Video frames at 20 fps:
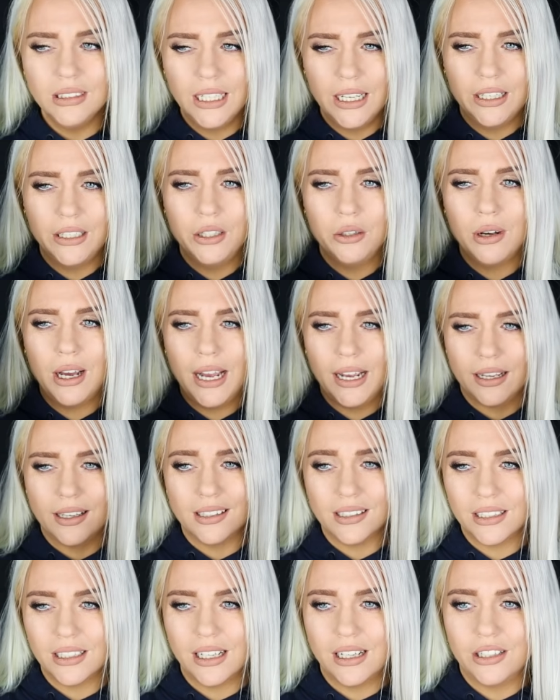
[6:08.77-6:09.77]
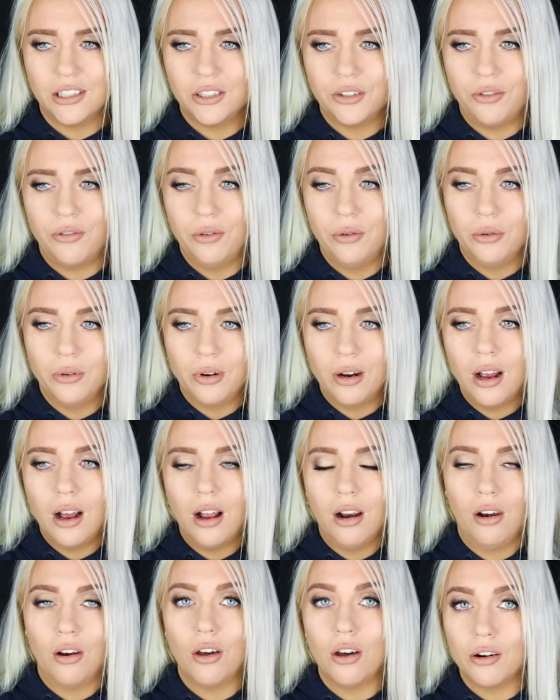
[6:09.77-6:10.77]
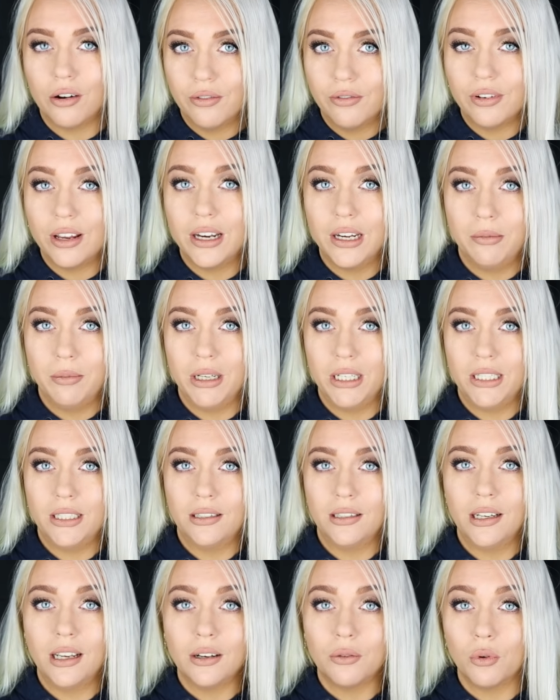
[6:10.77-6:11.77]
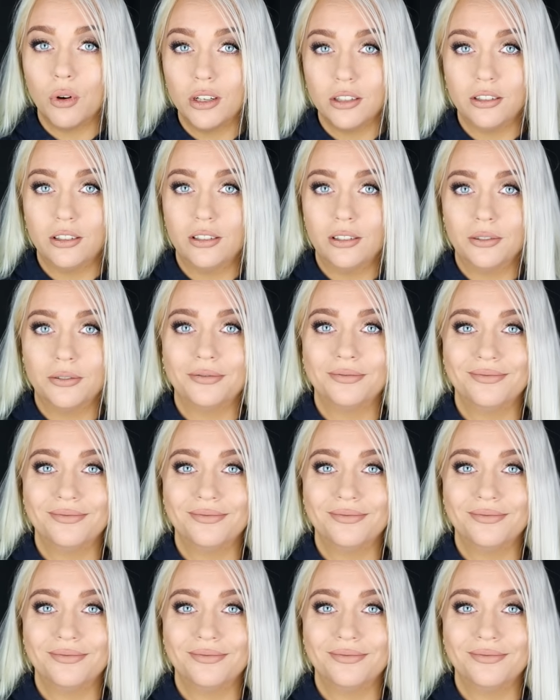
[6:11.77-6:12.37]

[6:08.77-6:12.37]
and you hack and slash through a lot of enemies at once.